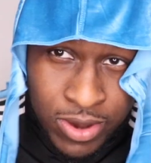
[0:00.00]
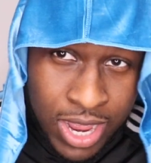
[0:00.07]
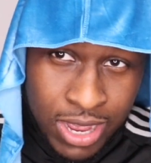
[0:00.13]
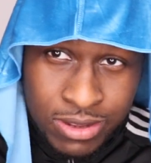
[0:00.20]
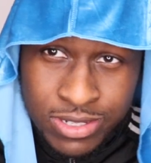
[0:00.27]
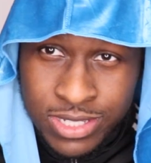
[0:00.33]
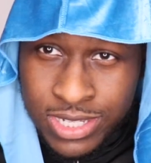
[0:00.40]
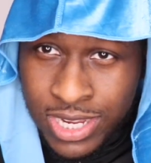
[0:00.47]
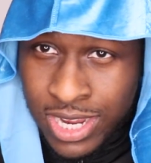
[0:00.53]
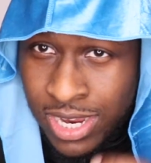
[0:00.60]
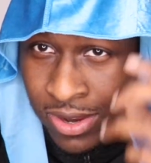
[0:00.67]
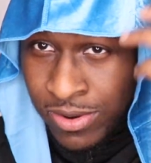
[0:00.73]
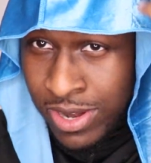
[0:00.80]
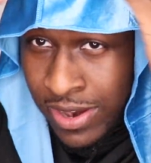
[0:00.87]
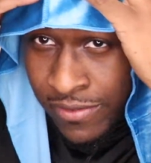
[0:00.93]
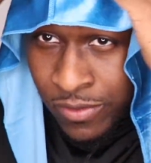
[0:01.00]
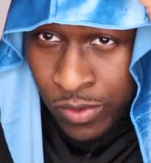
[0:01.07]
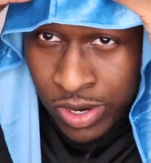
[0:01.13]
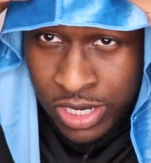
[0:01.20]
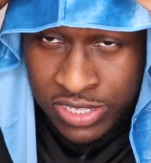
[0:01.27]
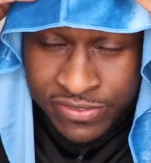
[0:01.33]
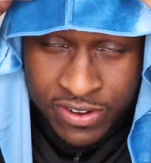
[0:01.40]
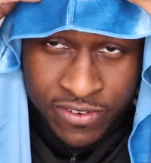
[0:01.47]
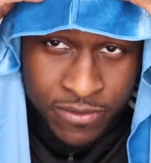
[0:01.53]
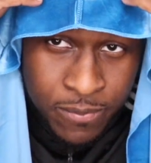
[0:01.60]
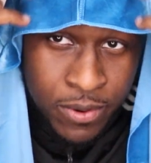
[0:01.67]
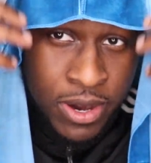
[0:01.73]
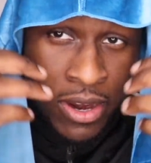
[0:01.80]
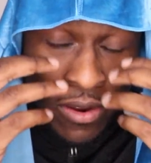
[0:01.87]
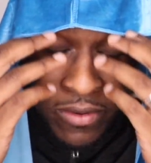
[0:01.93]
the outside. You never wear this velvet
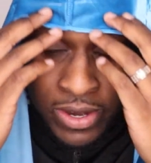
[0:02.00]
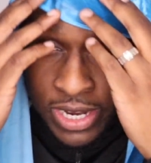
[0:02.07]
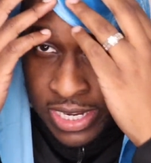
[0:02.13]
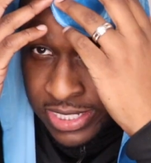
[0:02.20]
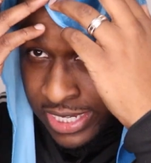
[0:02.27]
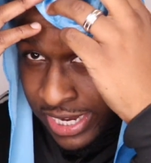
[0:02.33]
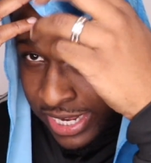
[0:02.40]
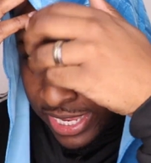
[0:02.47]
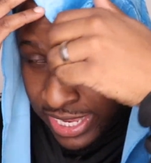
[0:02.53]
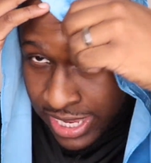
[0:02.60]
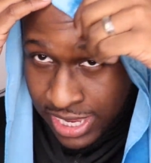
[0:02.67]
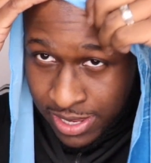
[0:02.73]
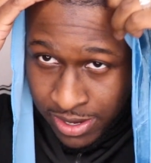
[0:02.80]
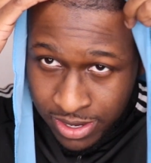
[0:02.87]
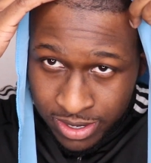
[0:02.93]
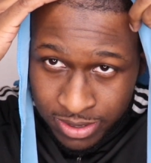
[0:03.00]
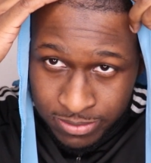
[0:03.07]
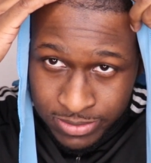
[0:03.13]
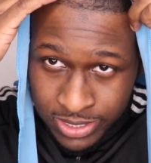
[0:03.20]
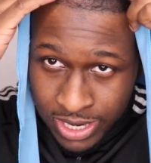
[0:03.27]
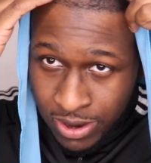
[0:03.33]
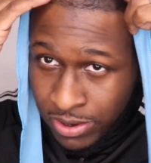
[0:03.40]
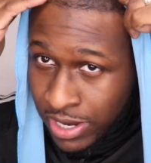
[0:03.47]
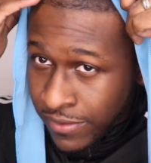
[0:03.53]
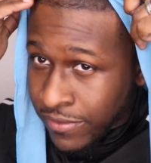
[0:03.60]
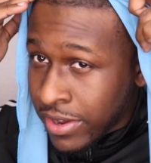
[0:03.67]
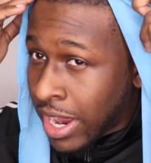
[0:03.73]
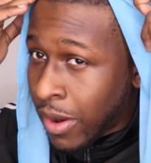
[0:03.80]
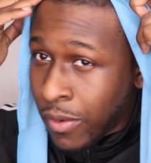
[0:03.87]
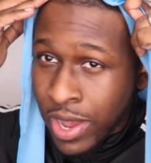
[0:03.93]
part on the inside of your head. You know what I'm saying? I don't care if
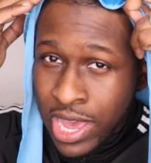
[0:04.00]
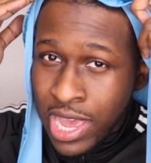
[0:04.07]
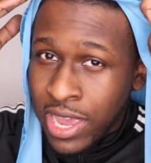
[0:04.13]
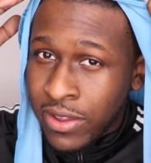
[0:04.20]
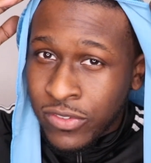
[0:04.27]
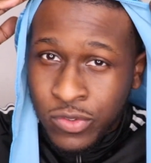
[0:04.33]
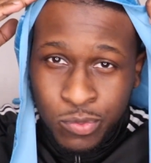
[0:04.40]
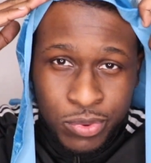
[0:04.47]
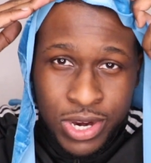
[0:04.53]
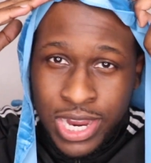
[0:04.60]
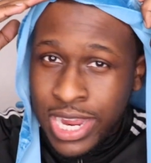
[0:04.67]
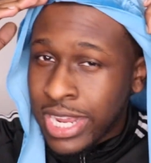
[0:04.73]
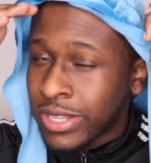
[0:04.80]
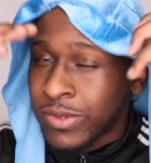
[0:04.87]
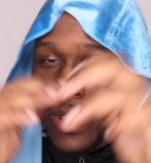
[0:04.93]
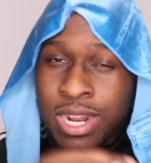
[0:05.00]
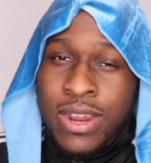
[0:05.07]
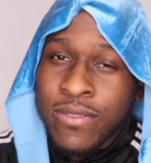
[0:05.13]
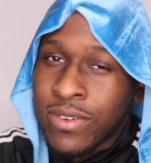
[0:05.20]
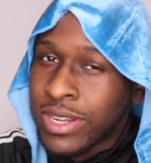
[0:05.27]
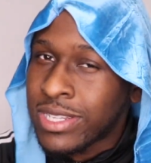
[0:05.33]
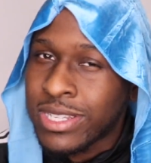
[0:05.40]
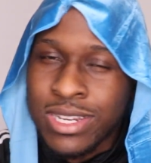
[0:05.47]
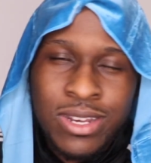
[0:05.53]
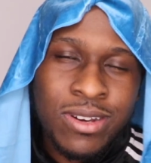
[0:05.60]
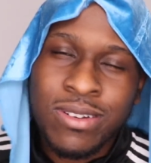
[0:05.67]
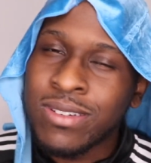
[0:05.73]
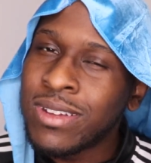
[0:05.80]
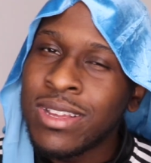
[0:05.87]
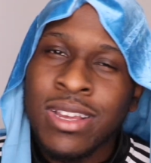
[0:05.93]
you got waves, braids, whatever. It's a
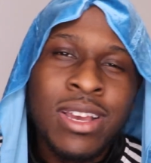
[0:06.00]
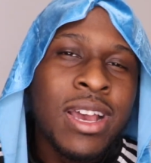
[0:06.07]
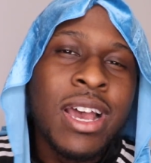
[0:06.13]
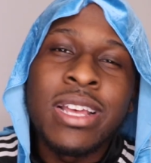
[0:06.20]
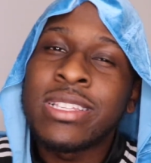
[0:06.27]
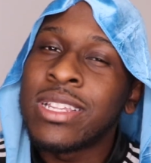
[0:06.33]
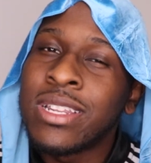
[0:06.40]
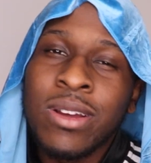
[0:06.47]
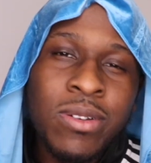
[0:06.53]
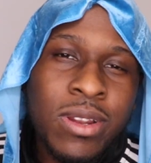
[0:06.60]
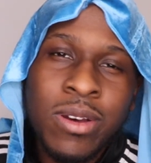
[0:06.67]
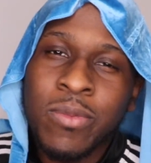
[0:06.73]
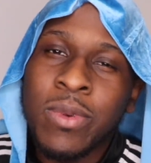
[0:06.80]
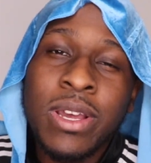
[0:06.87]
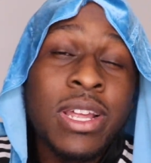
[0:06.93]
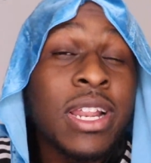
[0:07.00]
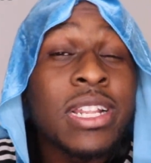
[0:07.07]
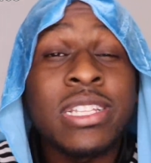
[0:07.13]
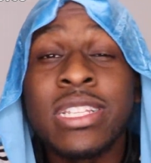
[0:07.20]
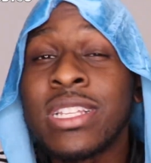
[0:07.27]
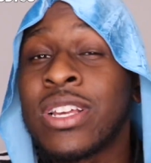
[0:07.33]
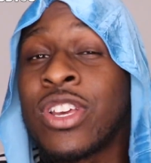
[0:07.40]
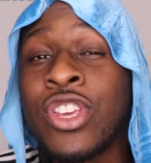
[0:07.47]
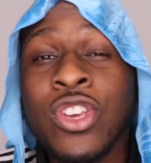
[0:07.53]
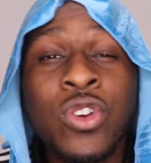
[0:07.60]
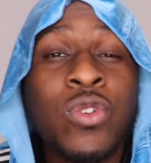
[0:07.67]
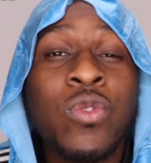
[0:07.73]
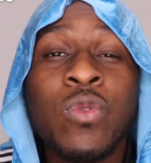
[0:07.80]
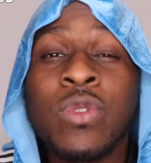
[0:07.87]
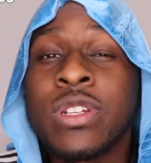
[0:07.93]
no-no, man. This is a
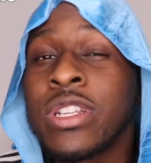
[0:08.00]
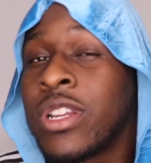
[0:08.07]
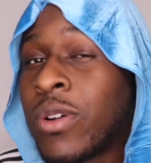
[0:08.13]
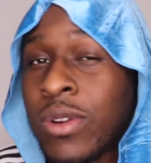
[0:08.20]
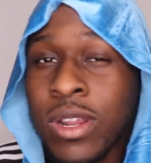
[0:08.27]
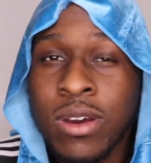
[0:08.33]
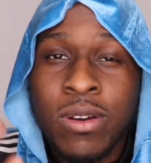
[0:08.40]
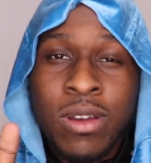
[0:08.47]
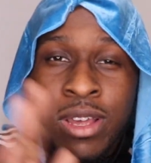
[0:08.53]
huge no-no.